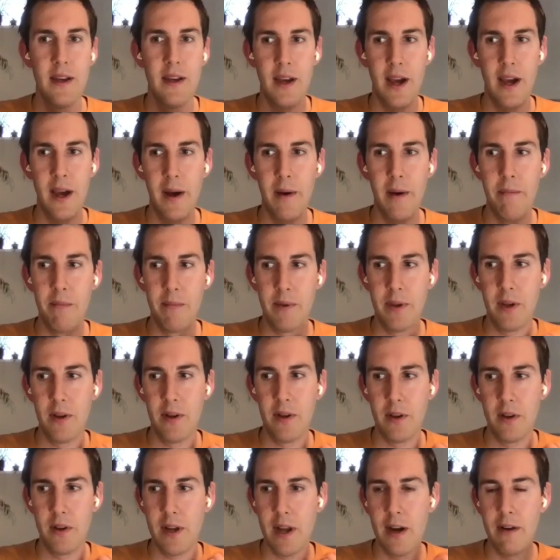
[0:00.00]
Um,
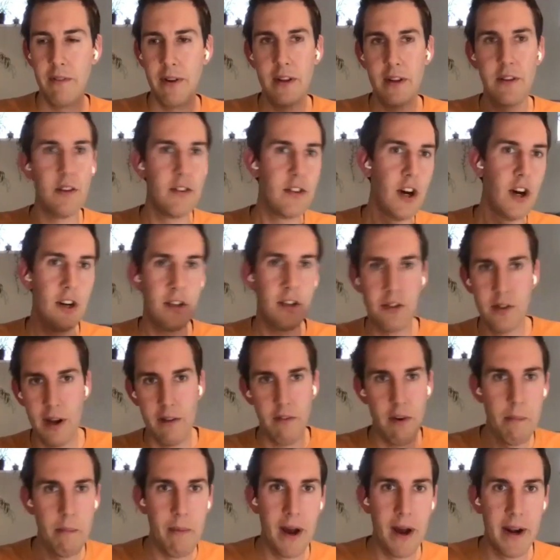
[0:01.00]
you, you kind of need to talk to
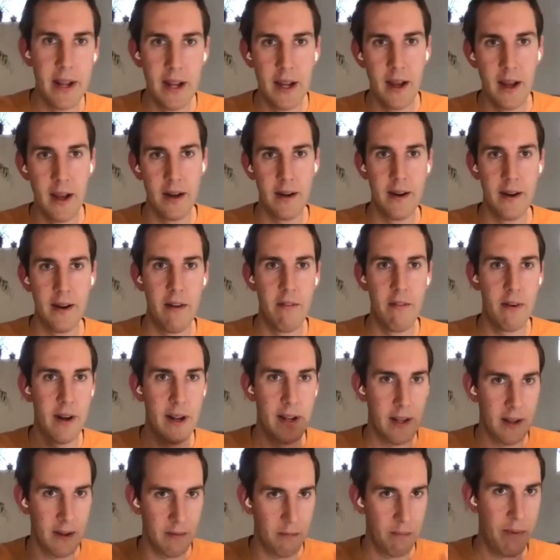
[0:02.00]
everybody and
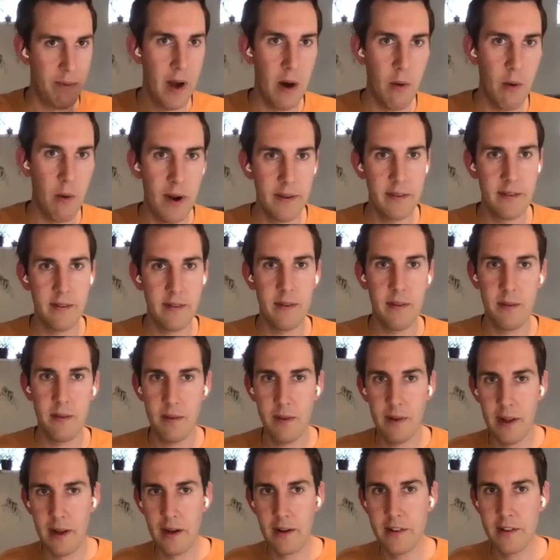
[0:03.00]
like pairwise
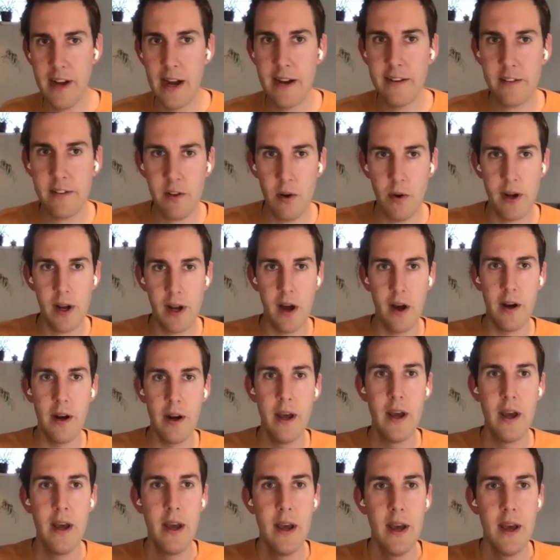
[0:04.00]
little chats going on.